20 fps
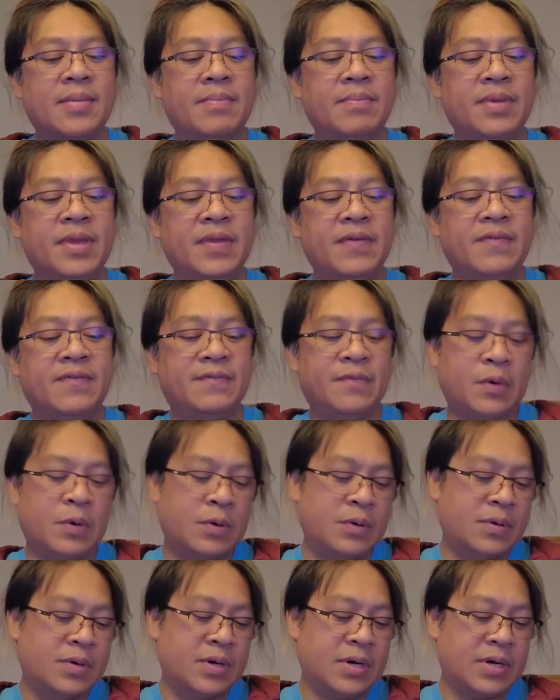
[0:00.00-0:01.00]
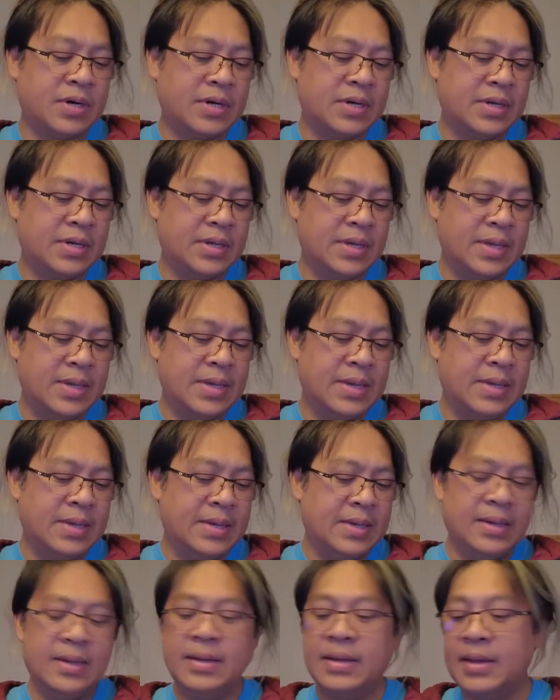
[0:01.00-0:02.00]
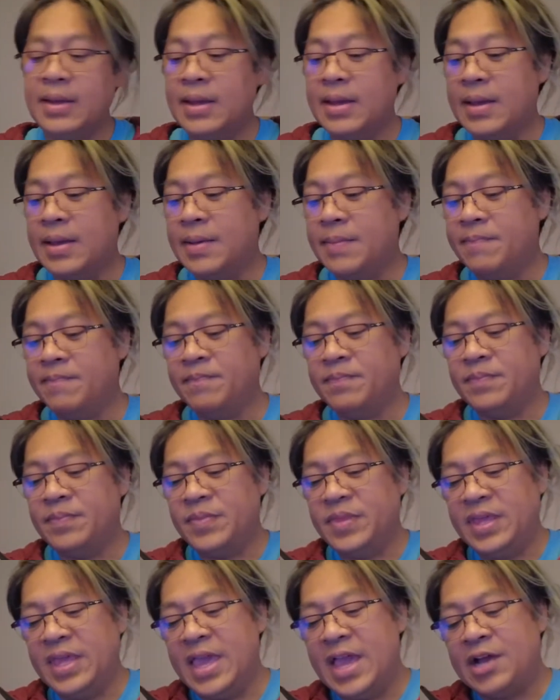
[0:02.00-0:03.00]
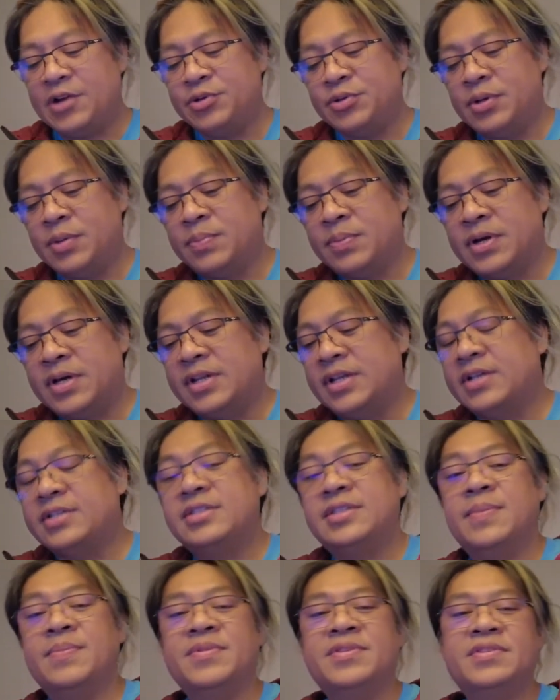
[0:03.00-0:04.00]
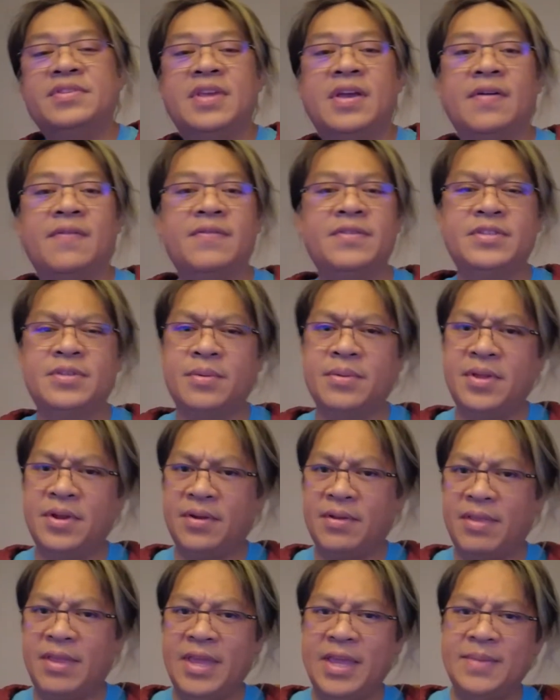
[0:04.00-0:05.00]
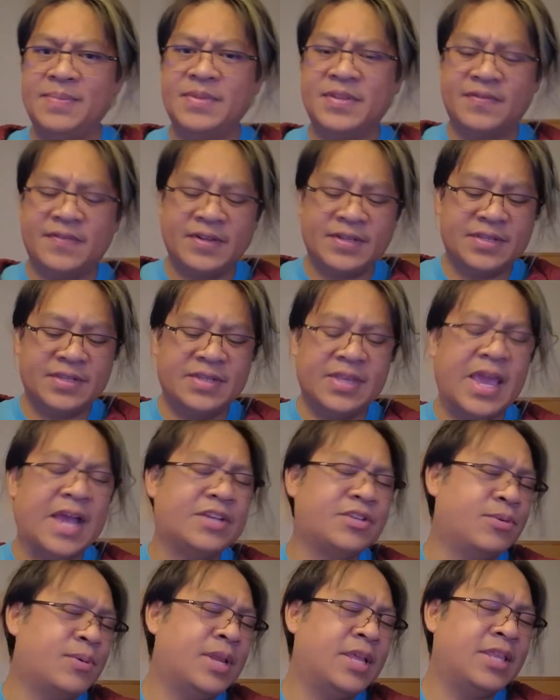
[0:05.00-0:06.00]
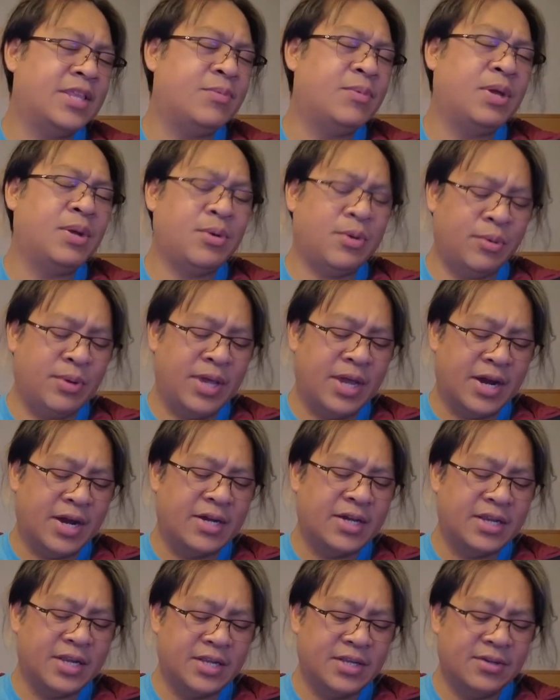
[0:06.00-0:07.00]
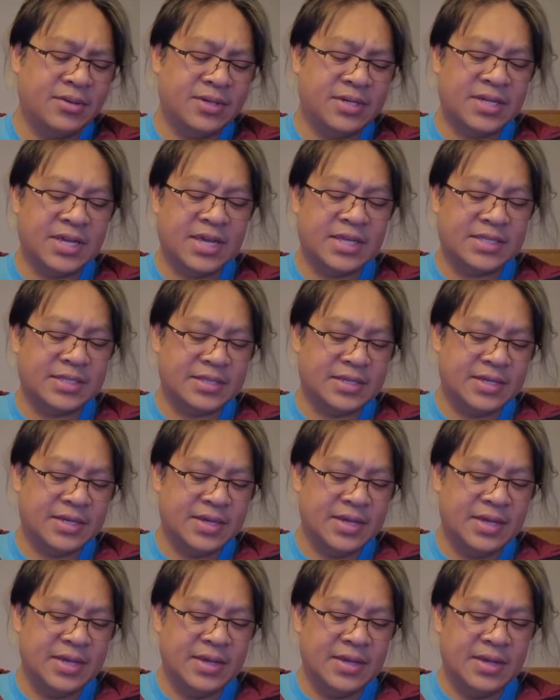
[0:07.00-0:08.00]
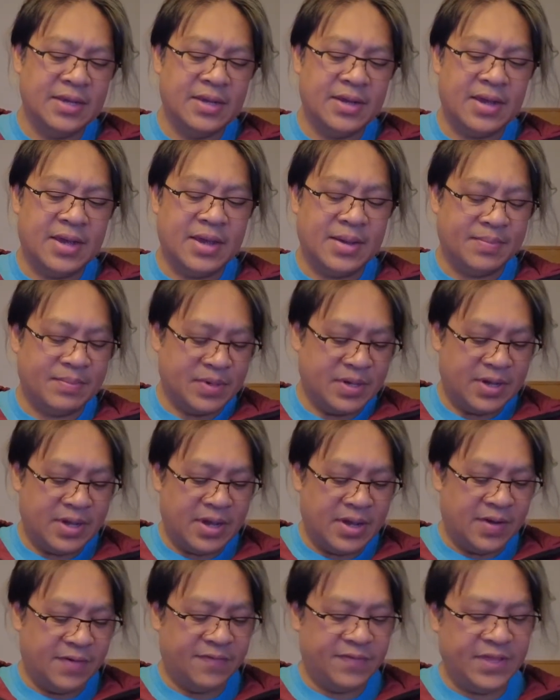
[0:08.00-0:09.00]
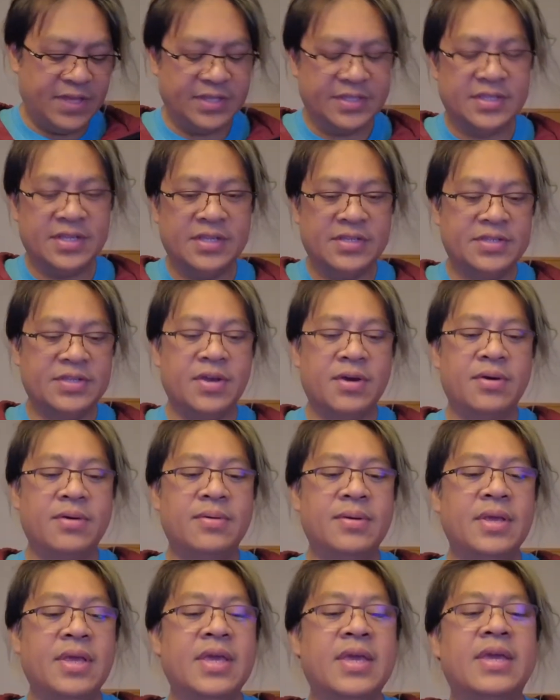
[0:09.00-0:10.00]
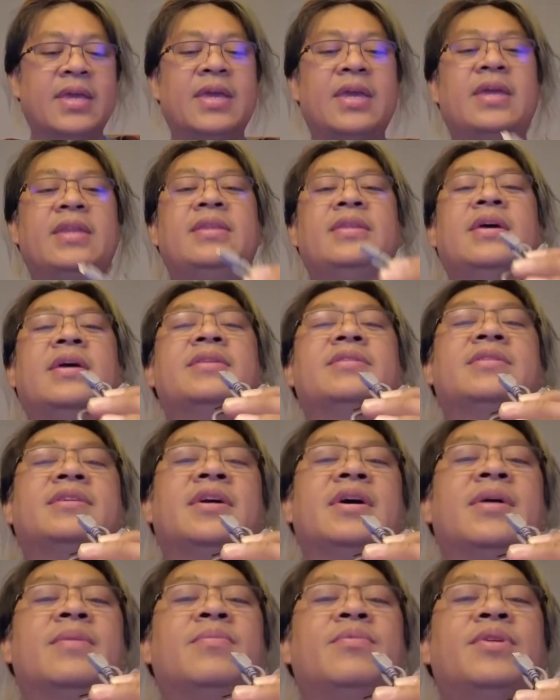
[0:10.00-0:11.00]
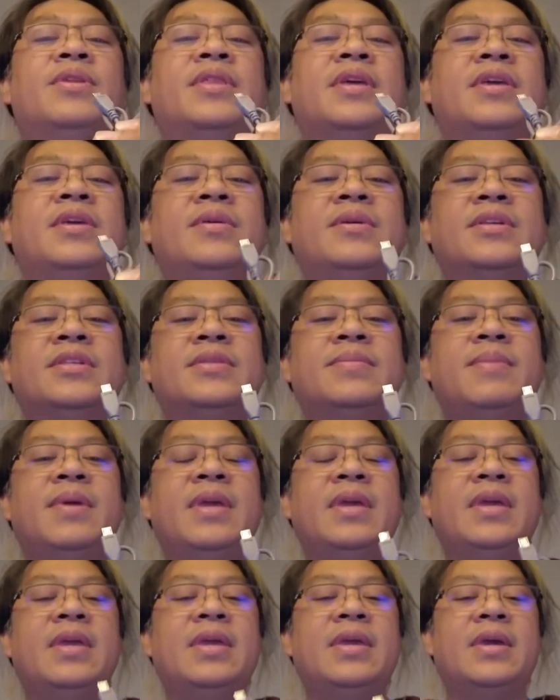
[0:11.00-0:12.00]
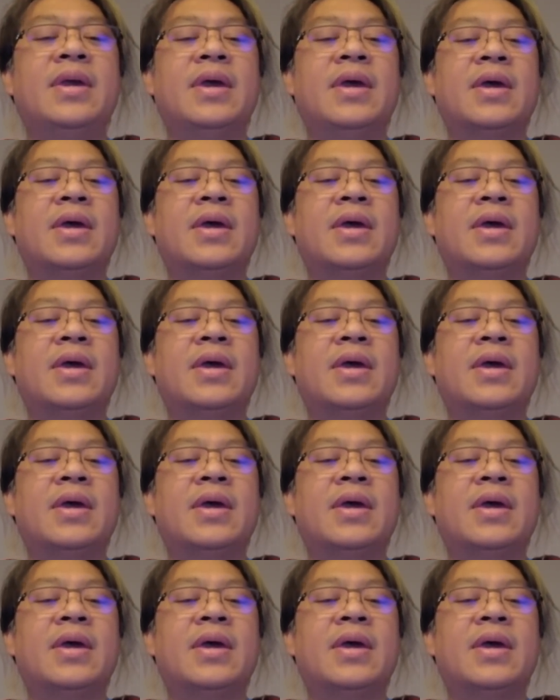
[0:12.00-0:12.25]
before the actual products themselves. So their claims versus actuality, we are going to do a test of this. So It does come with a USB-B